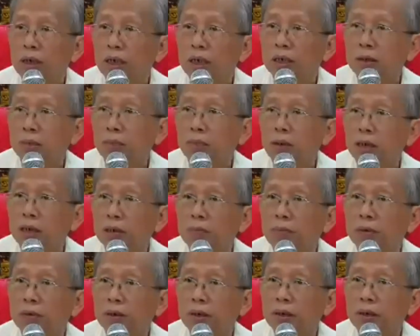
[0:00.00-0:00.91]
have
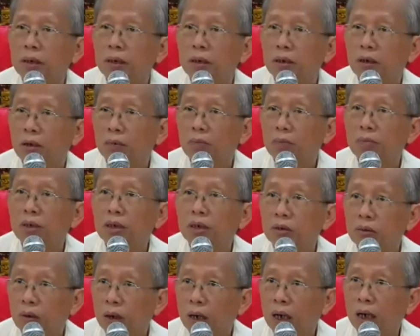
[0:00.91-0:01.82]
space between thought
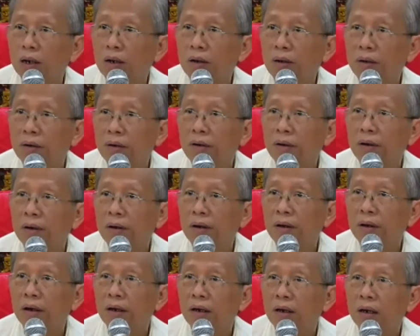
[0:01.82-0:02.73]
means what?
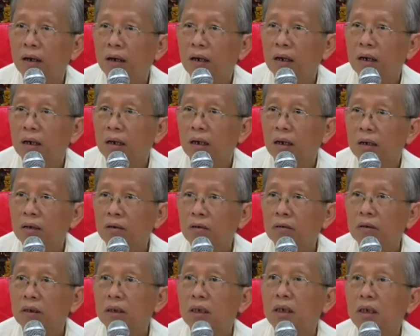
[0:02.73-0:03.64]

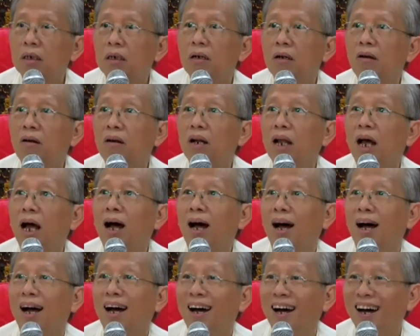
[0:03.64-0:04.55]
You think a
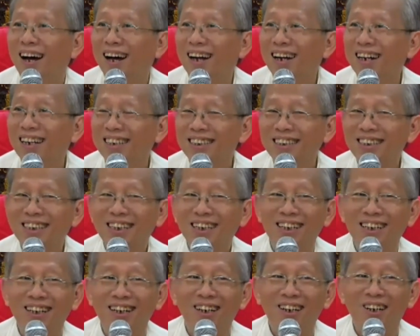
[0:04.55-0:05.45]

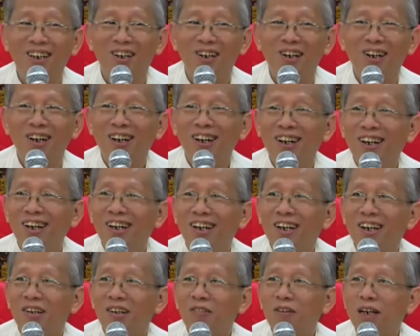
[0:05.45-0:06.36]
lot.
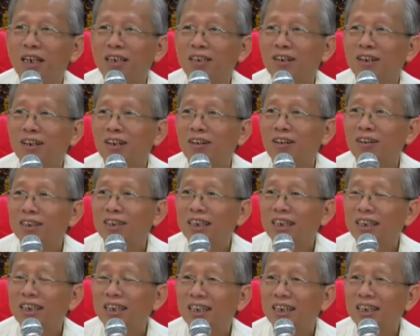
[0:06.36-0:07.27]
When you are not
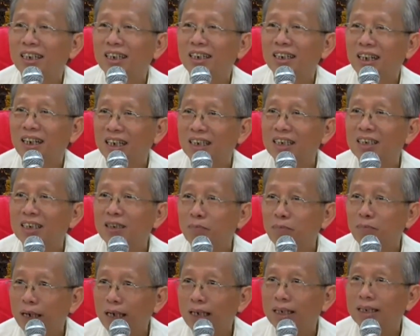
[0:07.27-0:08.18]
thinking, there is
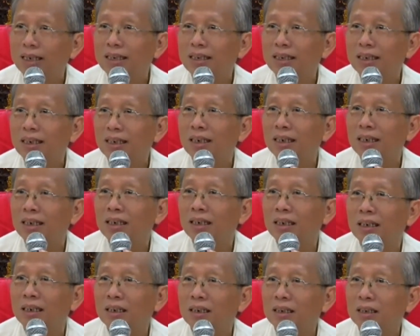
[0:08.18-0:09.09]
space.
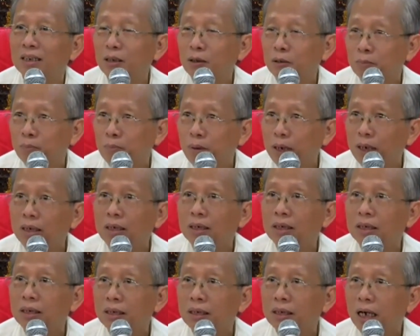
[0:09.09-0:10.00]
So
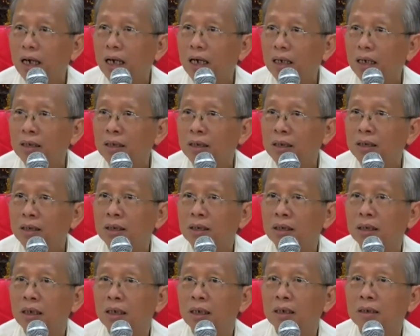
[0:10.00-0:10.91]
space is
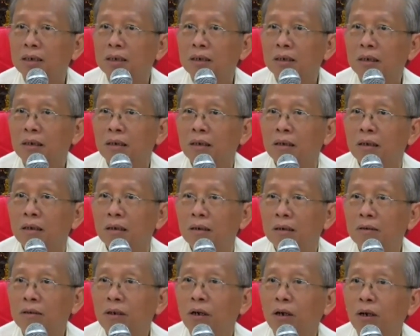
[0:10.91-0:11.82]
energy.
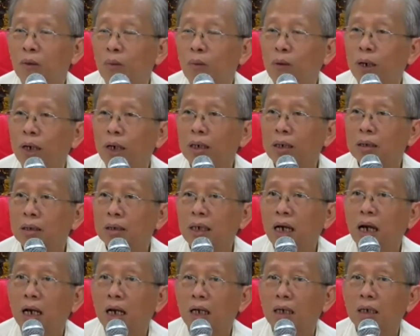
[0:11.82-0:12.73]
Your
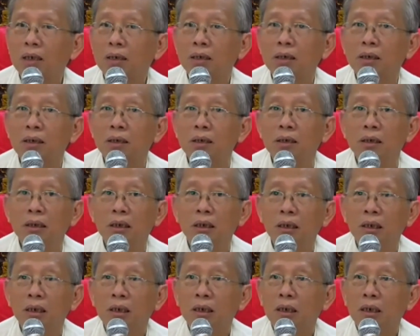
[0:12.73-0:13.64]
awareness energy.